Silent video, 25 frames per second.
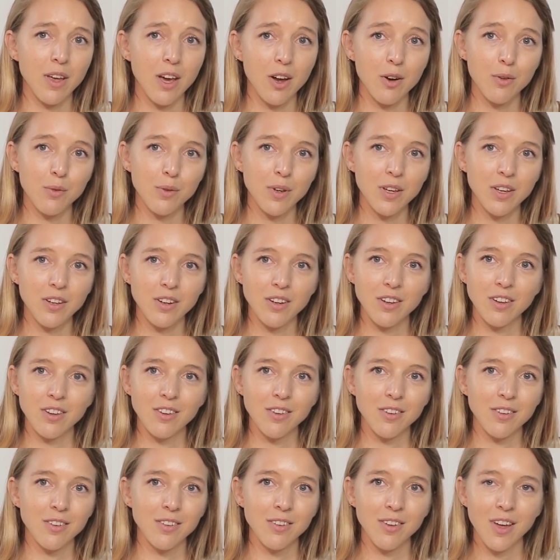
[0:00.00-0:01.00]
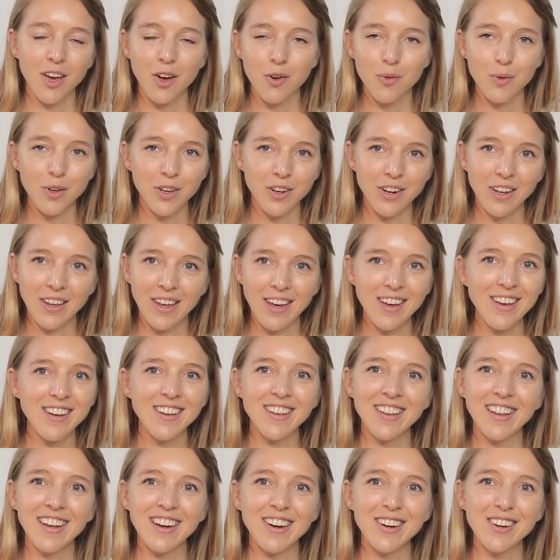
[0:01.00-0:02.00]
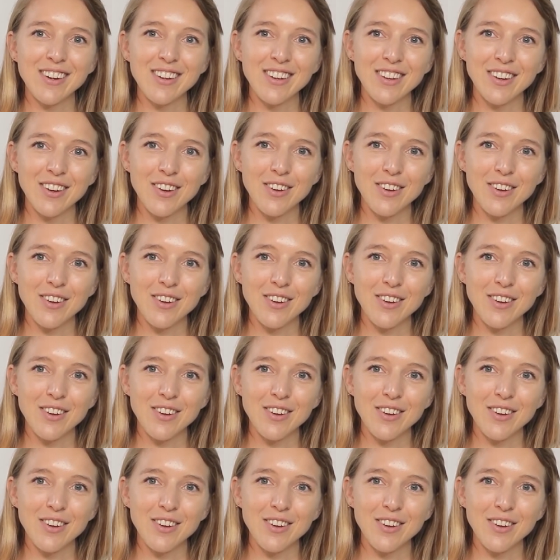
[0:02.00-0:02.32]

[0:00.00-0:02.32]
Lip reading: How are we gonna get you there?